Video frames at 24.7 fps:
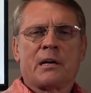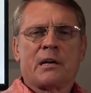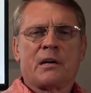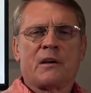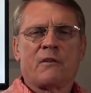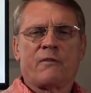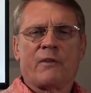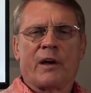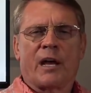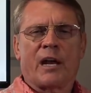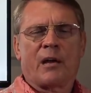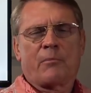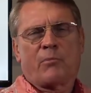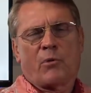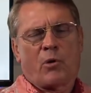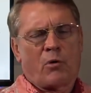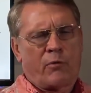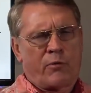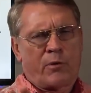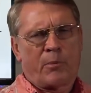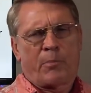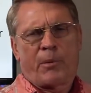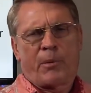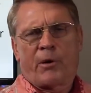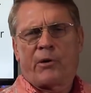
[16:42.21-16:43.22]
develop
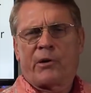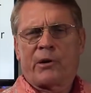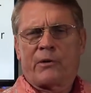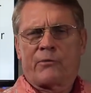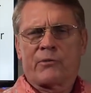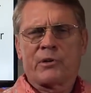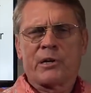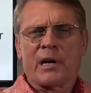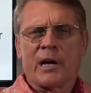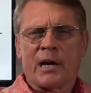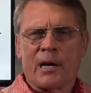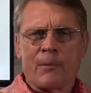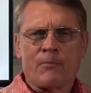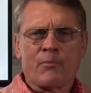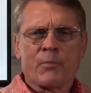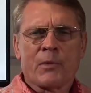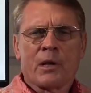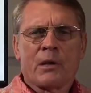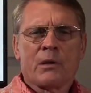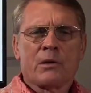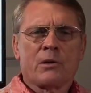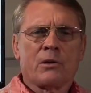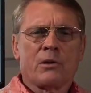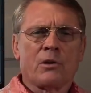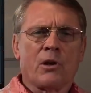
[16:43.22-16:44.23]
over a period of time
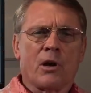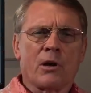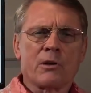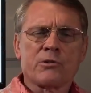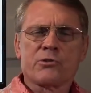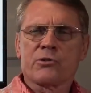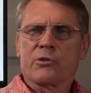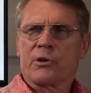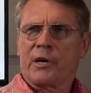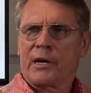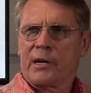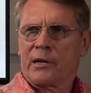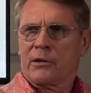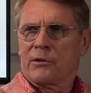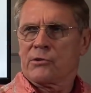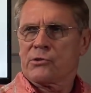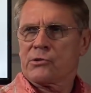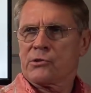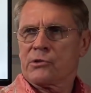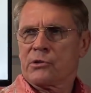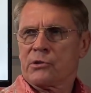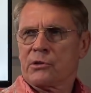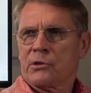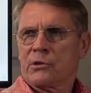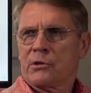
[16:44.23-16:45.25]
larger
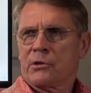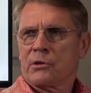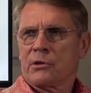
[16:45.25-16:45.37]
ears.